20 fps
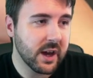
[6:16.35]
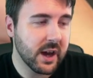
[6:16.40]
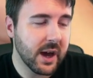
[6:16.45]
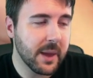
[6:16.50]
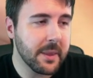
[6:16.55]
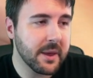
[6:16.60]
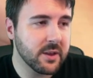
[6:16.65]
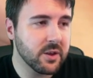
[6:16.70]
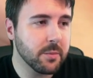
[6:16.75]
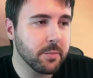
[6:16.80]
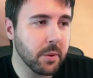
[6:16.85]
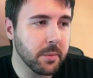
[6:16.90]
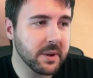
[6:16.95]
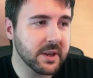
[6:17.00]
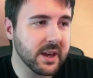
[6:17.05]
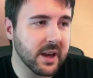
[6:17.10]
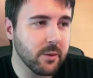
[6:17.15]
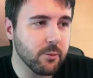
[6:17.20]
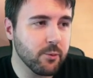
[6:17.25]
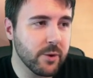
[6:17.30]
and then you probably
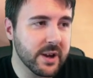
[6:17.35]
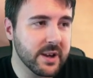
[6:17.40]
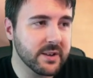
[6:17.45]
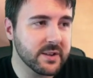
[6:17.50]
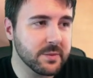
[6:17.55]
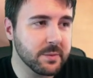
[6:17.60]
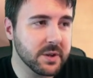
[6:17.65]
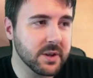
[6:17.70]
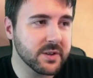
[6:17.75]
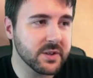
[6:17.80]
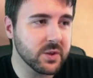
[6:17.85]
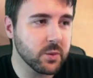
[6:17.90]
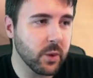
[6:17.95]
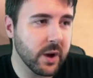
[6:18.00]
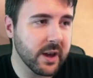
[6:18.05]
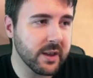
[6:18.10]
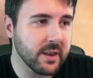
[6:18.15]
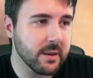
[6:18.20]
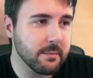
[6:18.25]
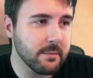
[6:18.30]
get rings because of the
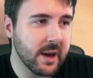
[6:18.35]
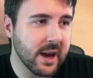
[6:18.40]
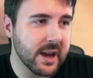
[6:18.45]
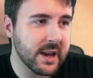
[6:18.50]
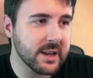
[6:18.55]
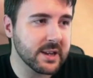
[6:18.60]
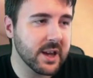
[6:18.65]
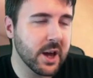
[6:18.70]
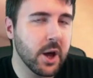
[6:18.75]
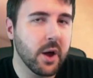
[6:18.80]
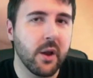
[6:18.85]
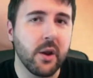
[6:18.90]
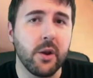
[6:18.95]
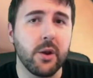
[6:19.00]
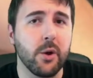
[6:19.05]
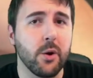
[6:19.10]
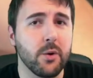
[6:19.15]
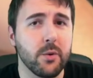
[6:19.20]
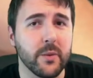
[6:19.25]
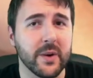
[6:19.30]
way they're made.
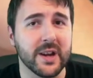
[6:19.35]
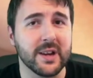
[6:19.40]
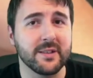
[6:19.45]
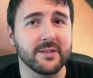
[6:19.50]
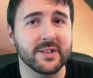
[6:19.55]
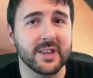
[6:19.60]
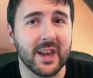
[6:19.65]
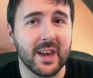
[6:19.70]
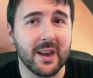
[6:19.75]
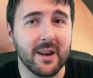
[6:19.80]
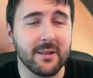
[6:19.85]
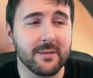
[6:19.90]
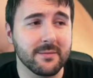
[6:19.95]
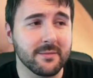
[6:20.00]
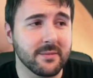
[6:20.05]
No rings here.